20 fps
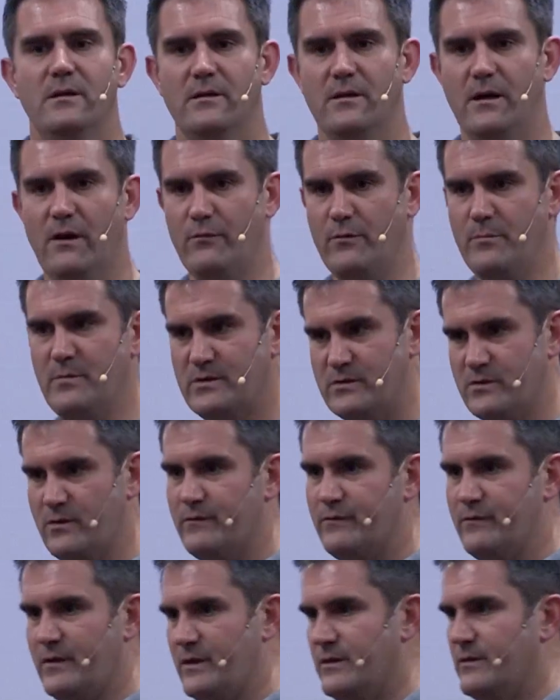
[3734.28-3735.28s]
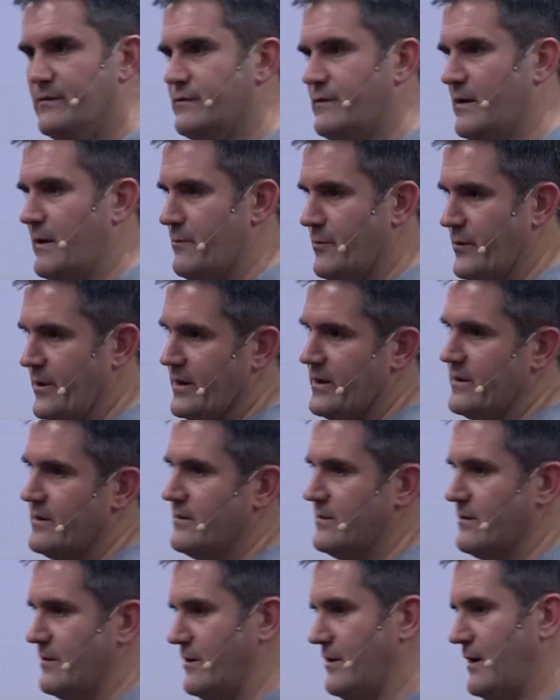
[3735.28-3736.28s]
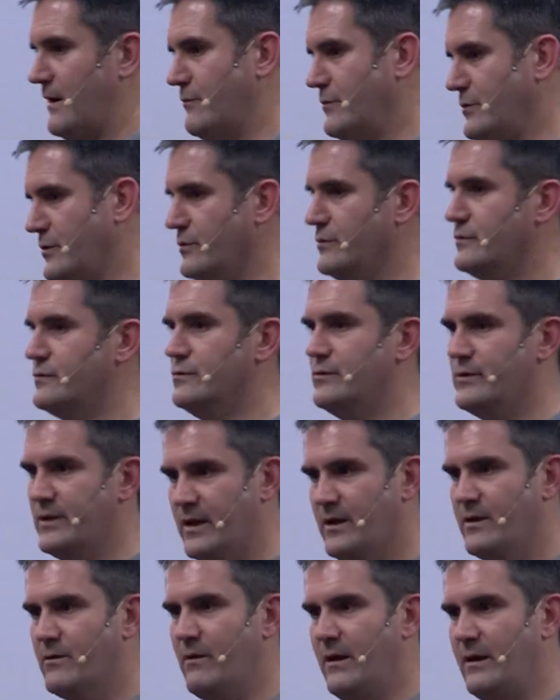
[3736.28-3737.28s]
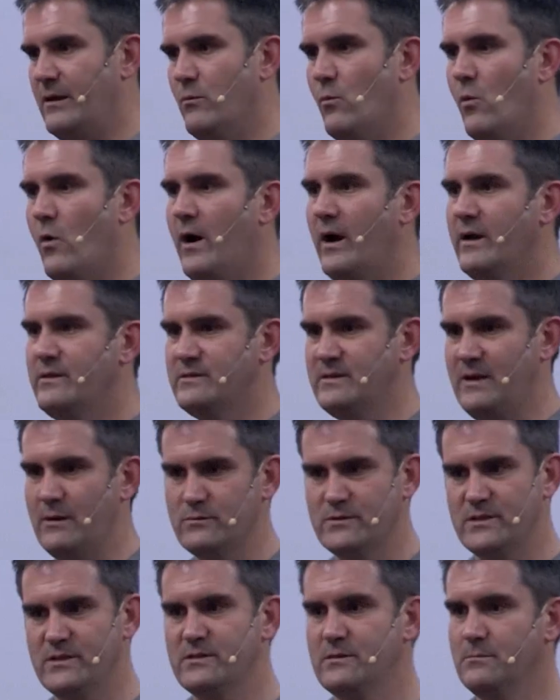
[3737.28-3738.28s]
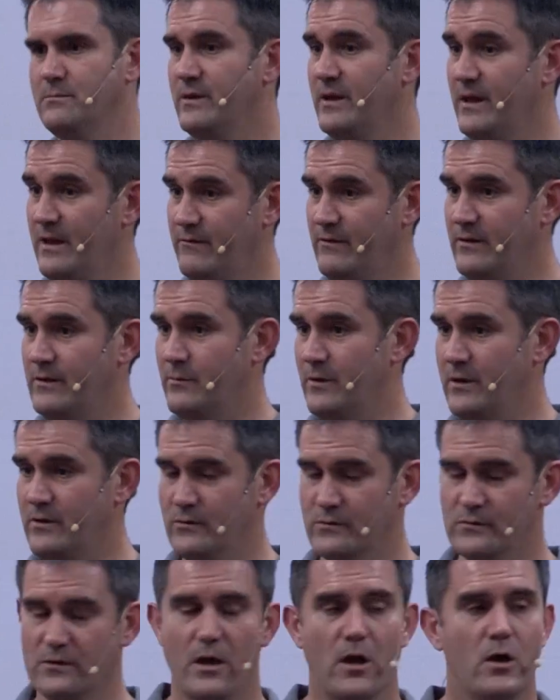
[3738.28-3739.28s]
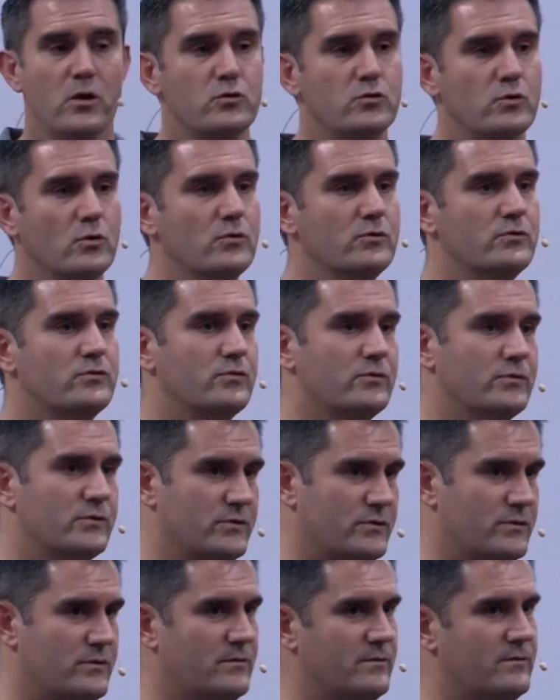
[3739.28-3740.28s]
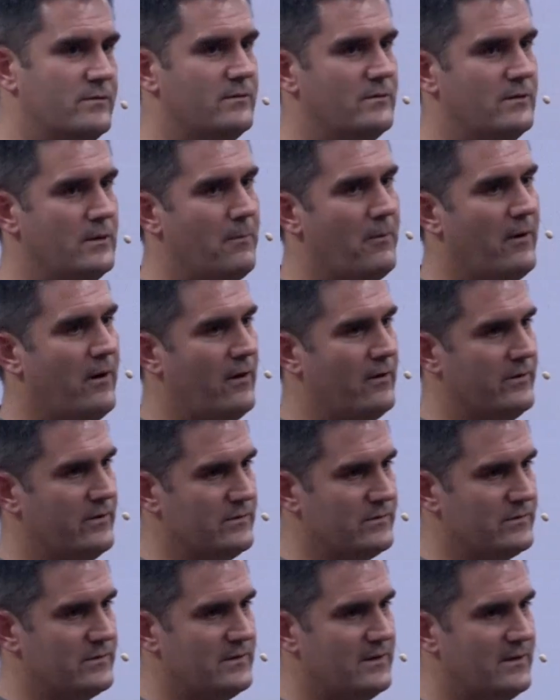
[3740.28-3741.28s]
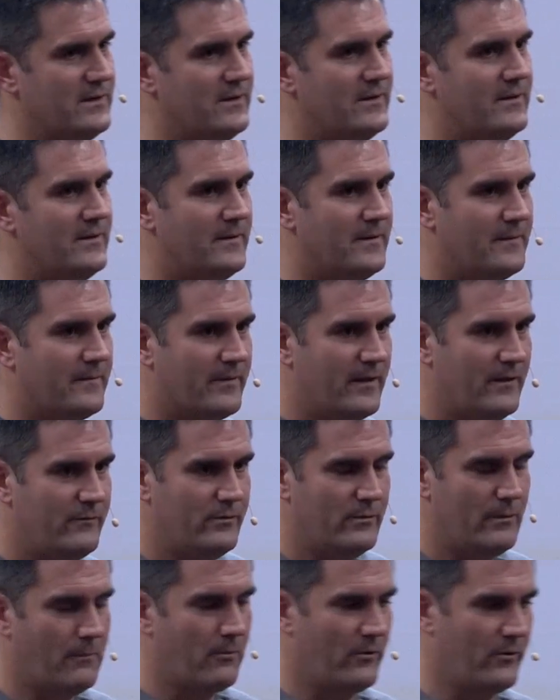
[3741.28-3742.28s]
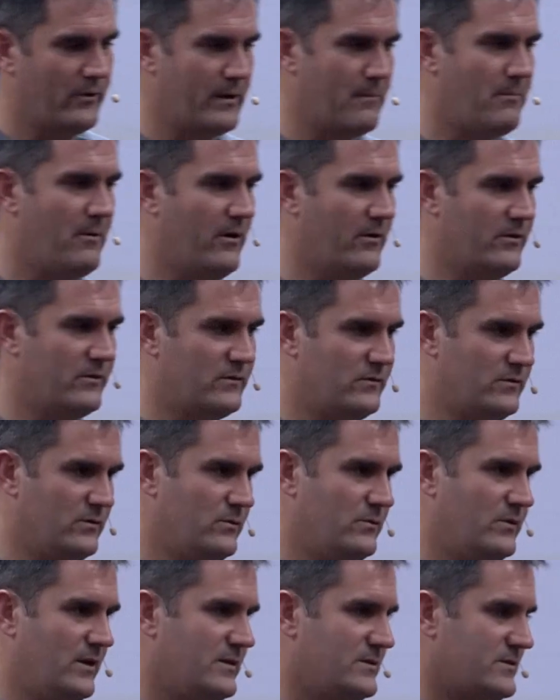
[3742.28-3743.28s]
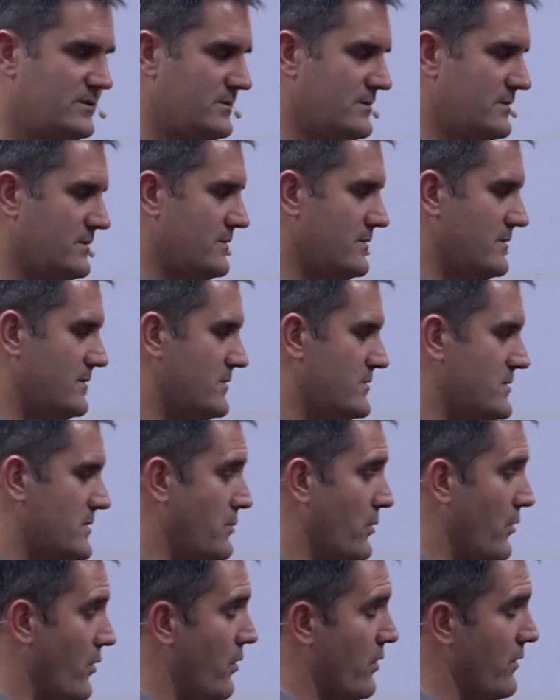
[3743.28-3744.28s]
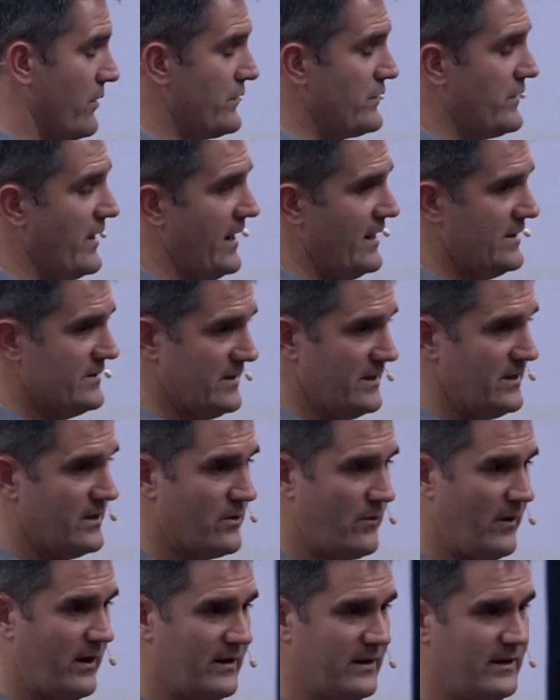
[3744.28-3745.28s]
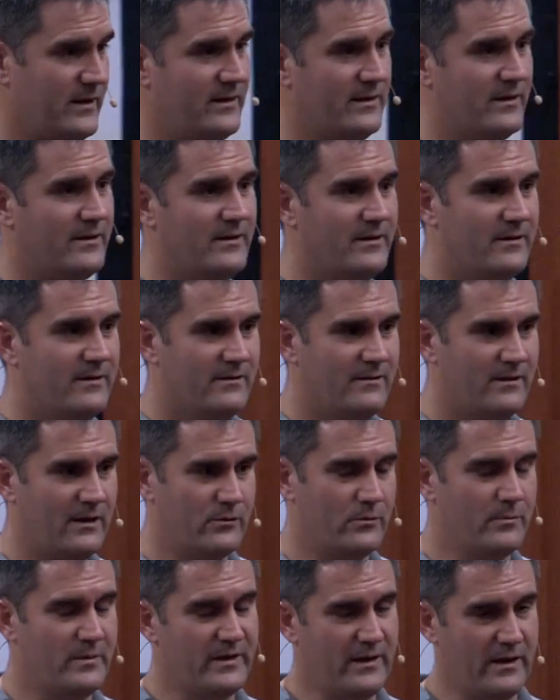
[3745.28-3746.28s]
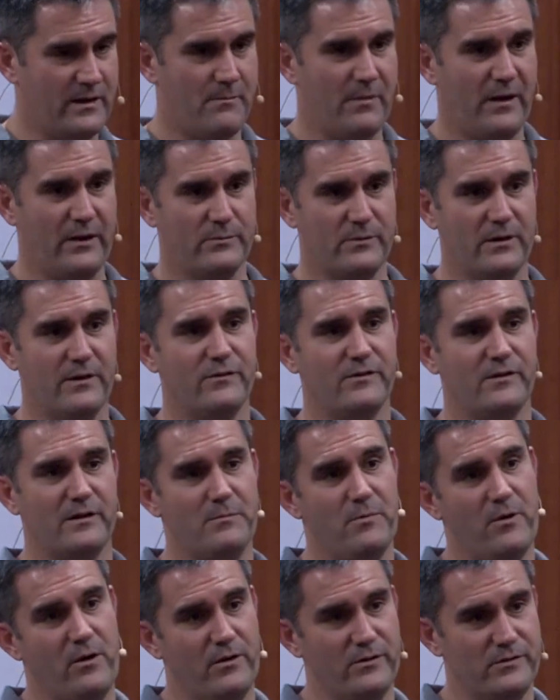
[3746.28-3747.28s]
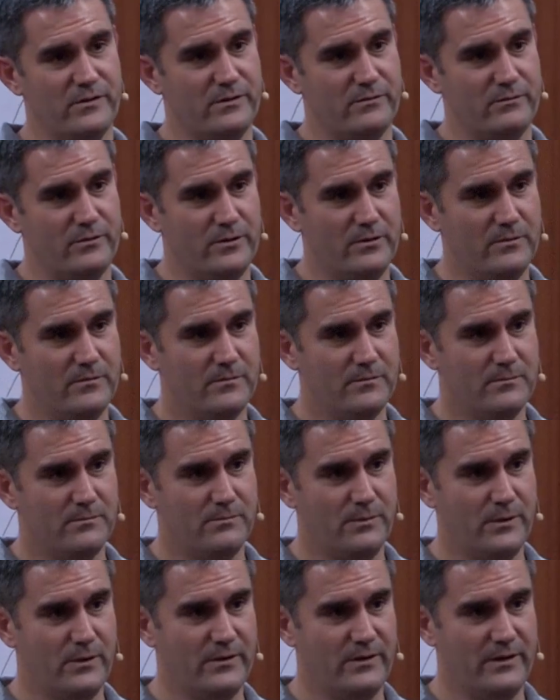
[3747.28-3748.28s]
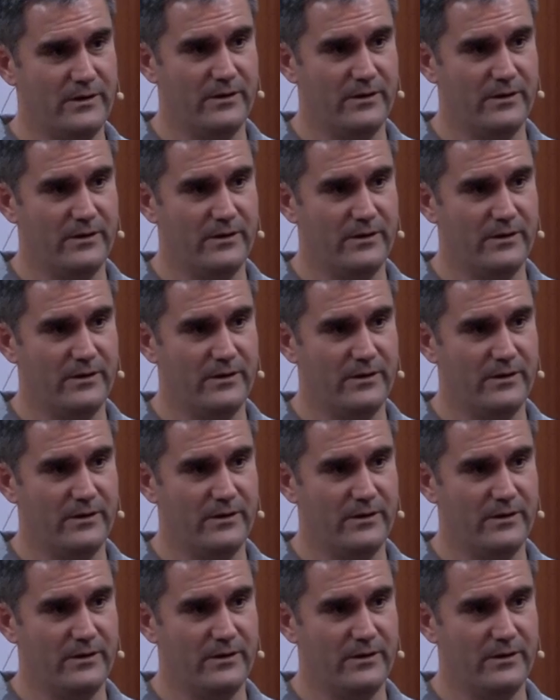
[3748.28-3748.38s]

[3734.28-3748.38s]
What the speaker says: Have we misconfigured the fabric? Have we done the zoning incorrectly? Why isn't our system behaving the way it does? Don't trust your partners. If you're employing a partner to do this, to put all of the settings in correctly, I don't mean that in a bad way if there's any partners in the room, but